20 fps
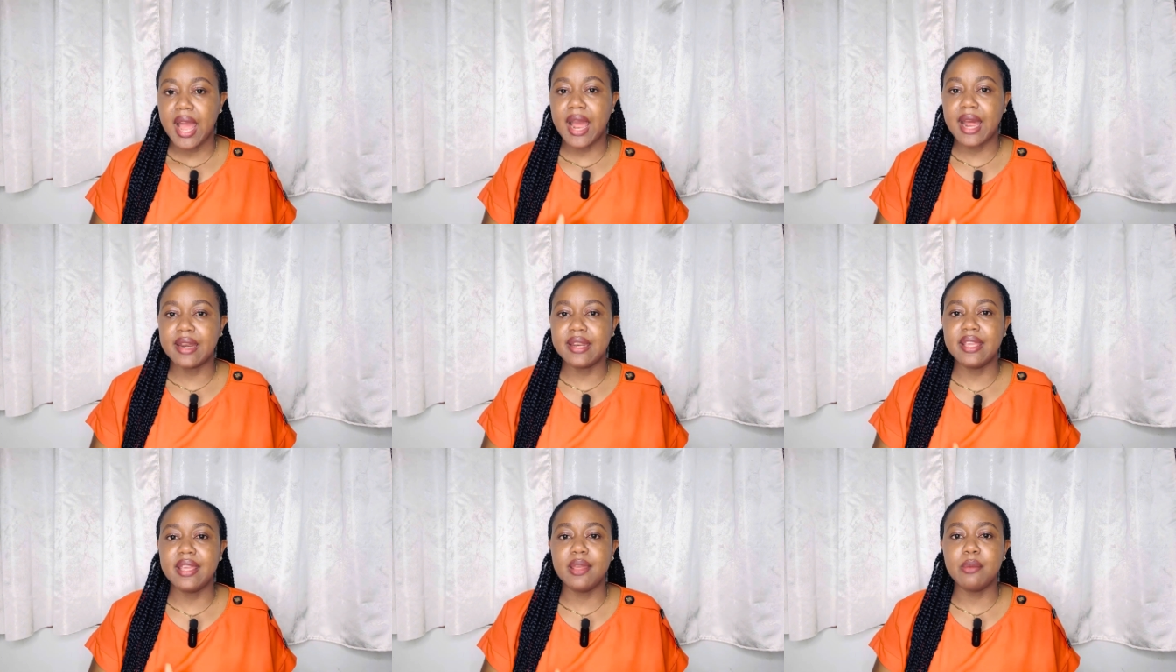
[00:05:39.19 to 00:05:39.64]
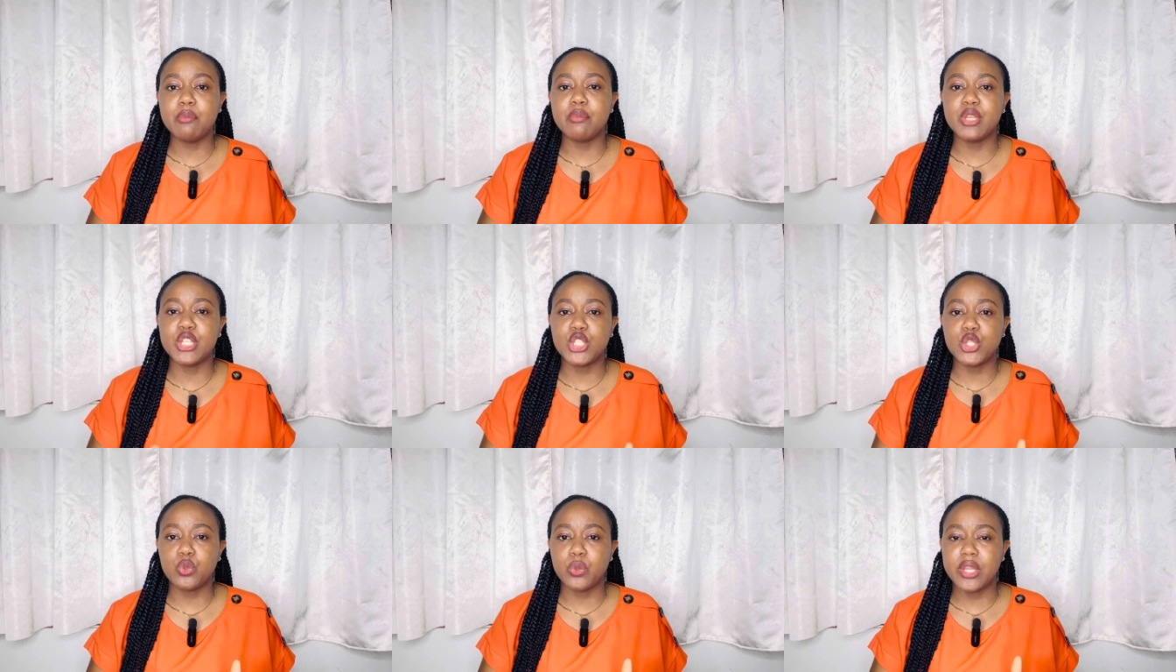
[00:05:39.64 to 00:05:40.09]
and
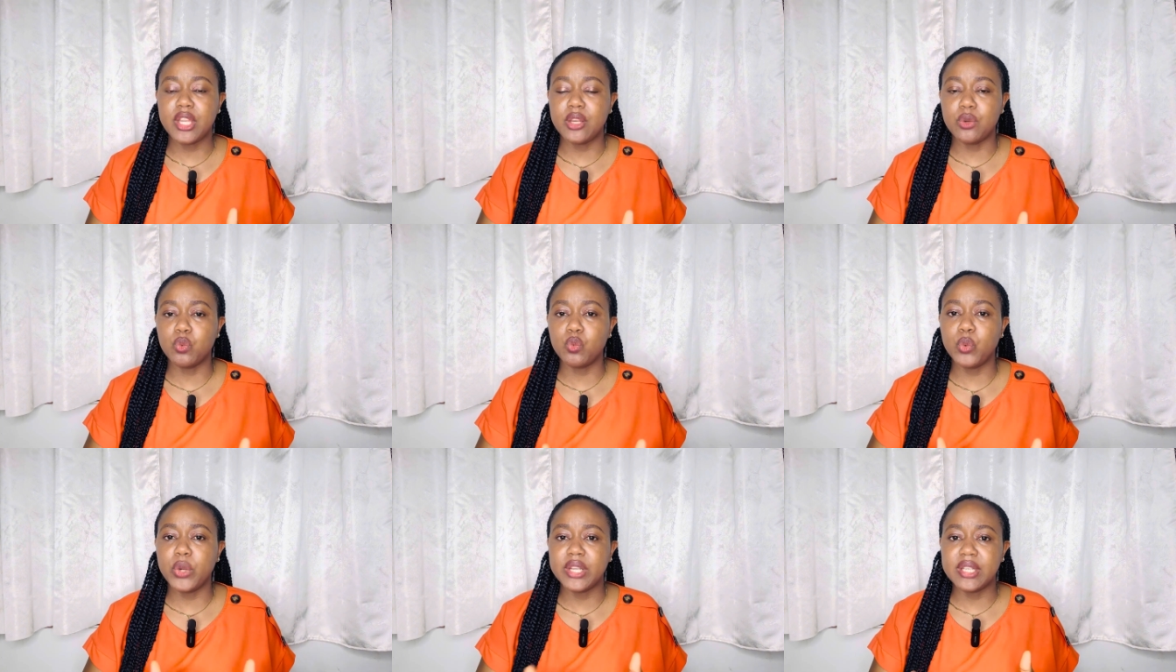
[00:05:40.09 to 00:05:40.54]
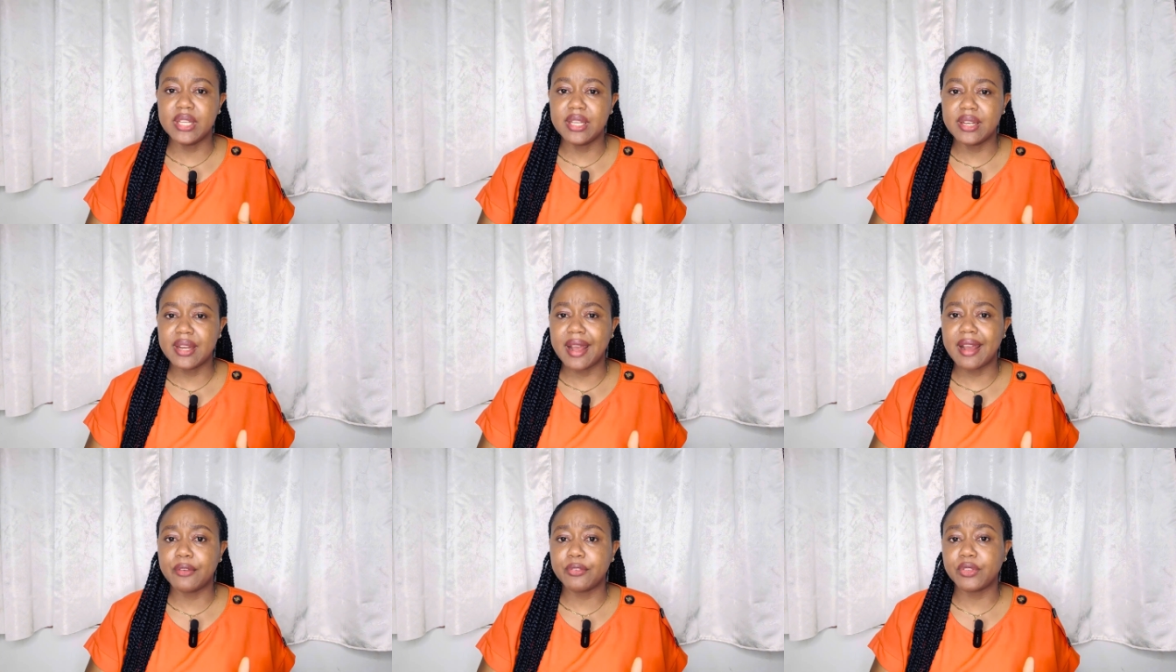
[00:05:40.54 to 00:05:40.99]
in between,
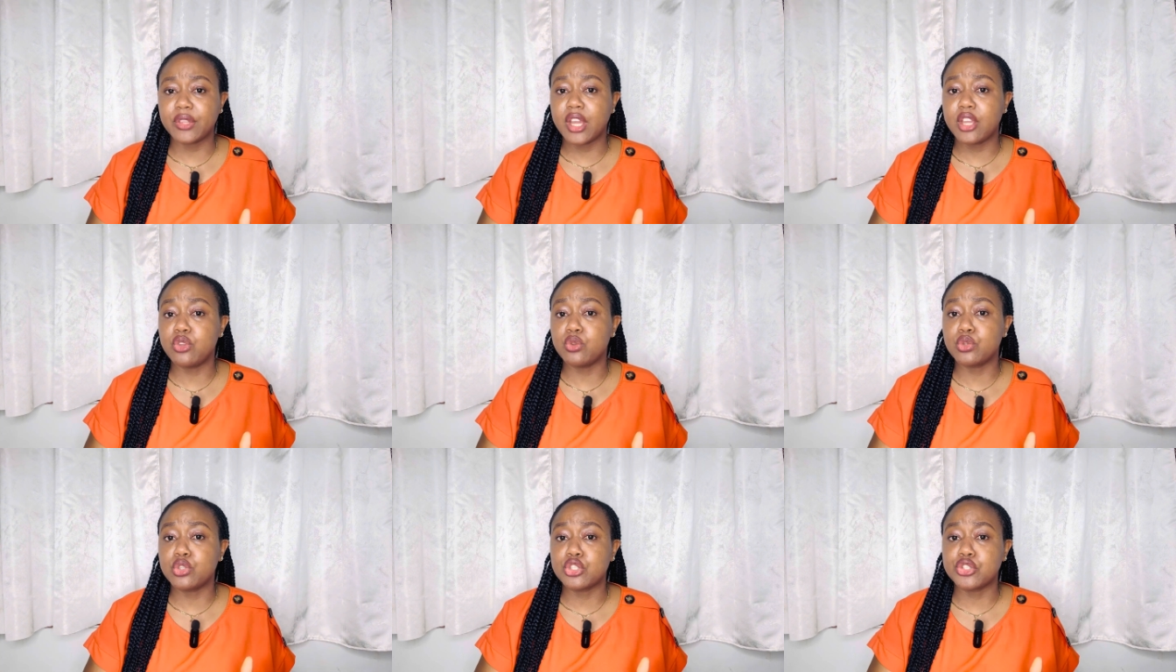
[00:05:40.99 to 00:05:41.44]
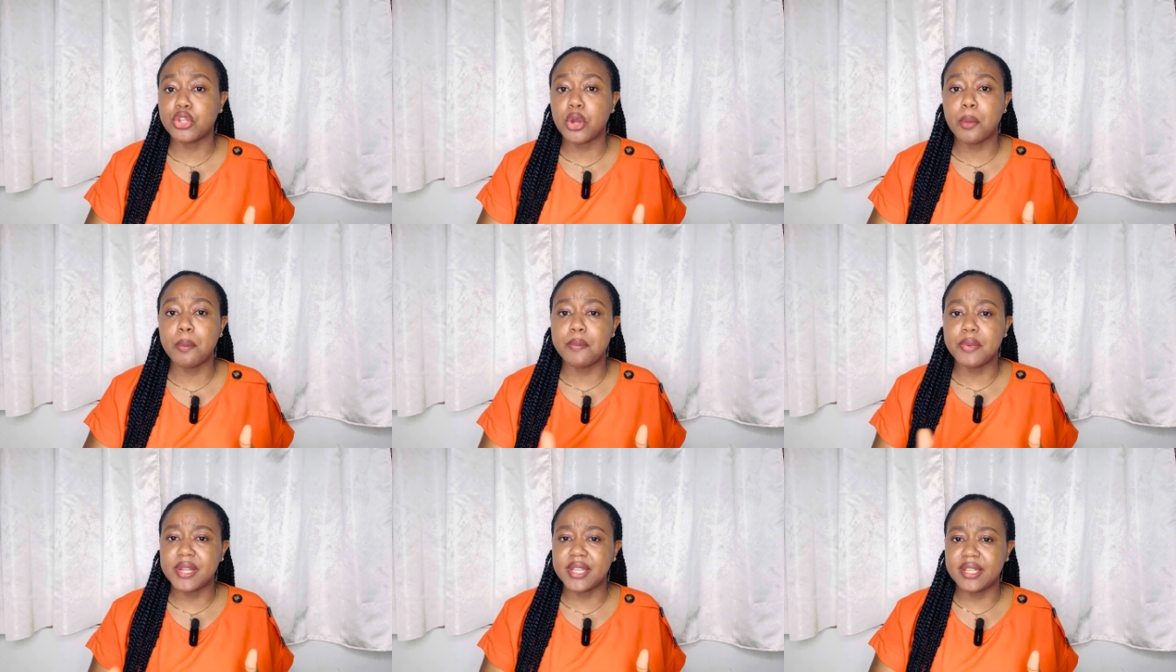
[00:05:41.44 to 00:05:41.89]
within, after you
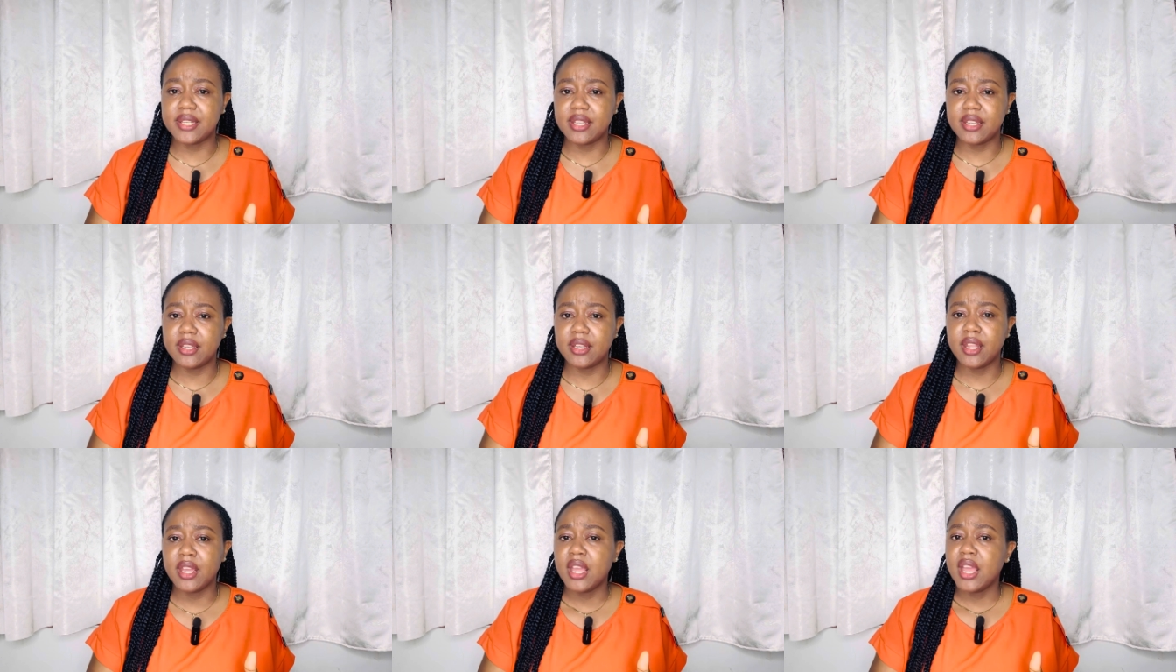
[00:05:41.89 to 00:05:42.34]
stop bleeding,